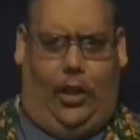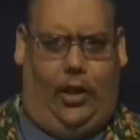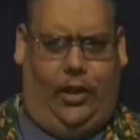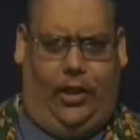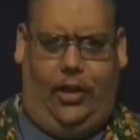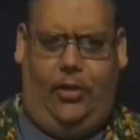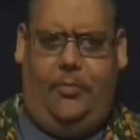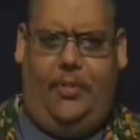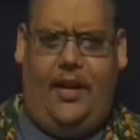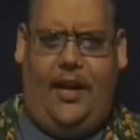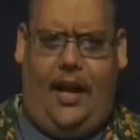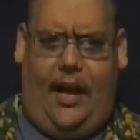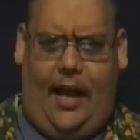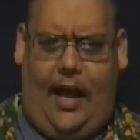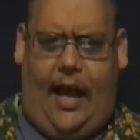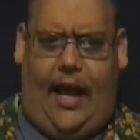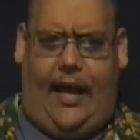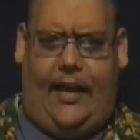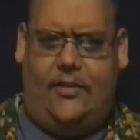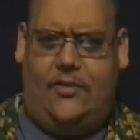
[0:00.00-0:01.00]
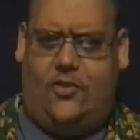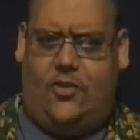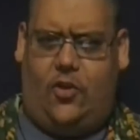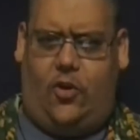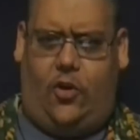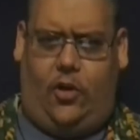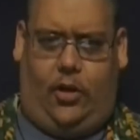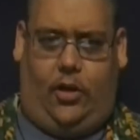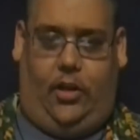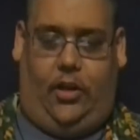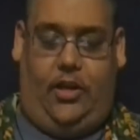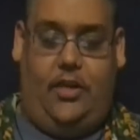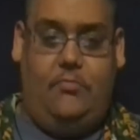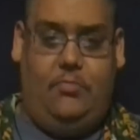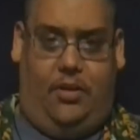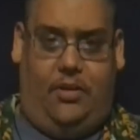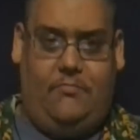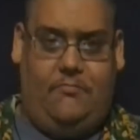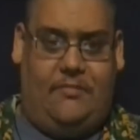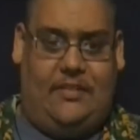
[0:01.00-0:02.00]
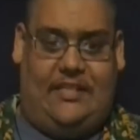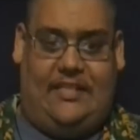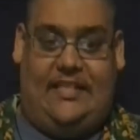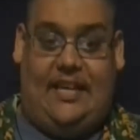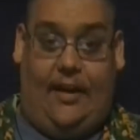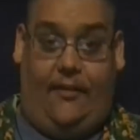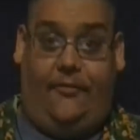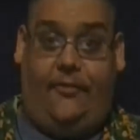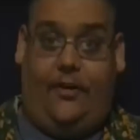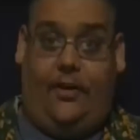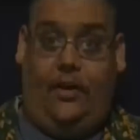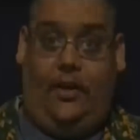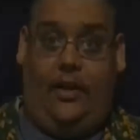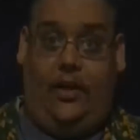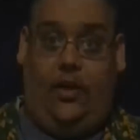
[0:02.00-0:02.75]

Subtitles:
A little bit odd, certainly, but definitely